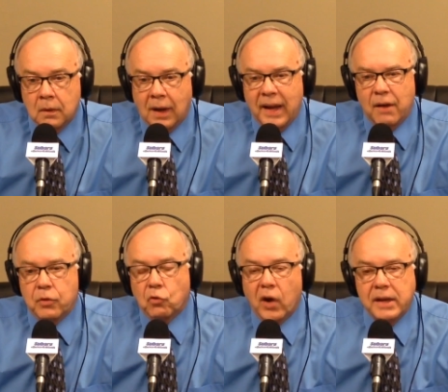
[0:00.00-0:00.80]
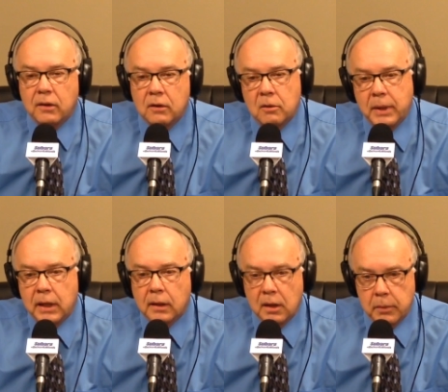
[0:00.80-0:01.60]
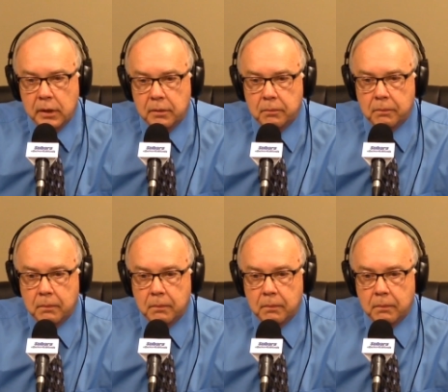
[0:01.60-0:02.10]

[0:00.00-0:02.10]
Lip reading: I have the right to be unlimited.